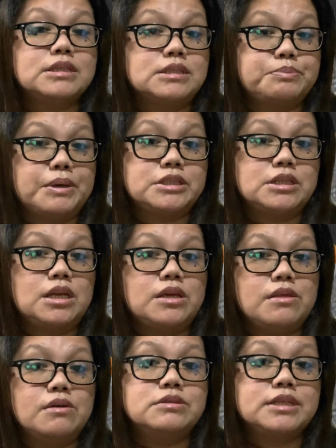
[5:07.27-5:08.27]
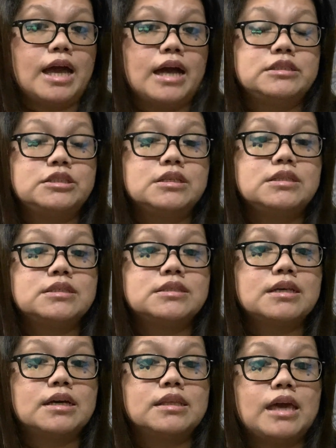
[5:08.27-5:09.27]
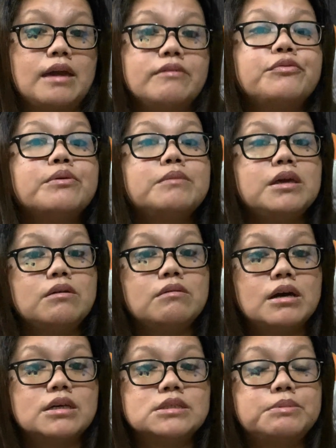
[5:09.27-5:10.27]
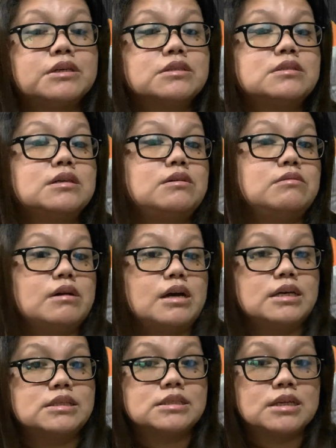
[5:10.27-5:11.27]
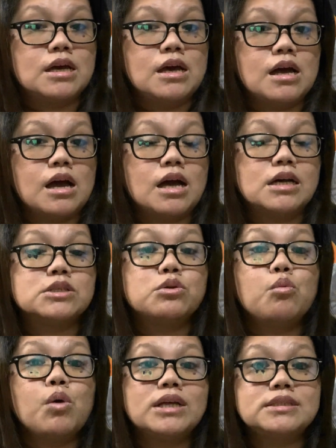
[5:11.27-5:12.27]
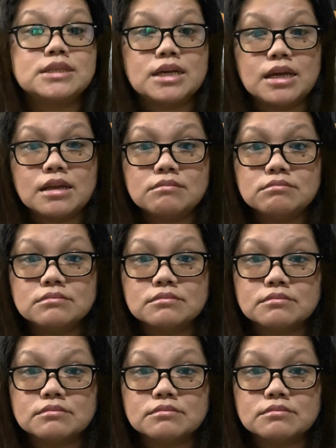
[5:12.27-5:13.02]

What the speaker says: especially those gadgets that came from the US, because the US has 110,